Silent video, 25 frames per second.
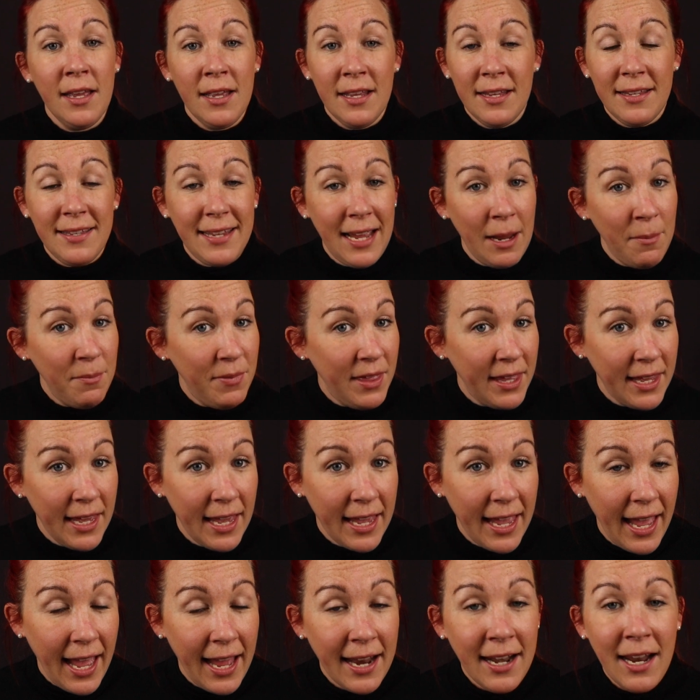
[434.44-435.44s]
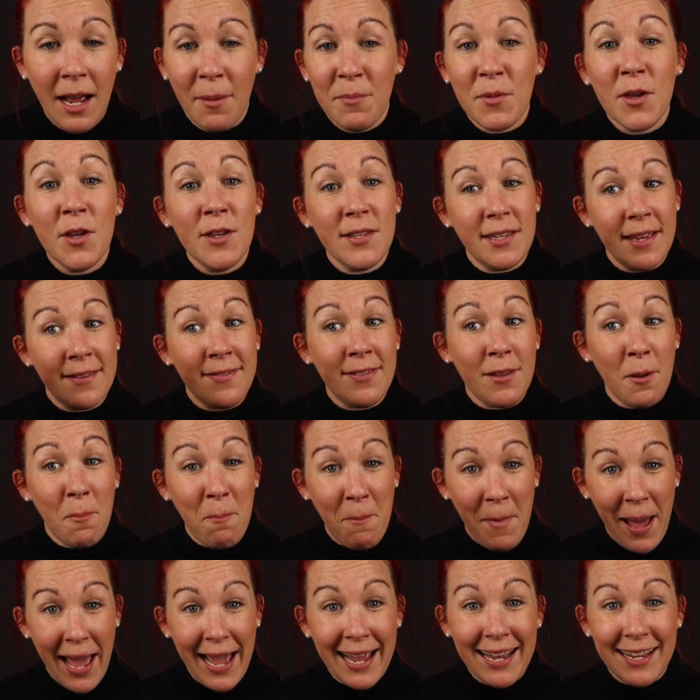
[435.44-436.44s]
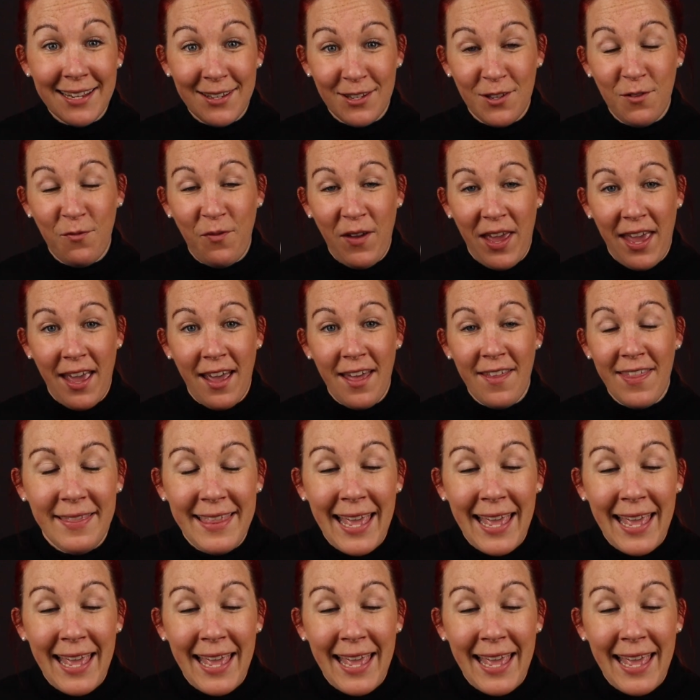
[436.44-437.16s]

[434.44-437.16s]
Same thing again, I'm using the MagSphere,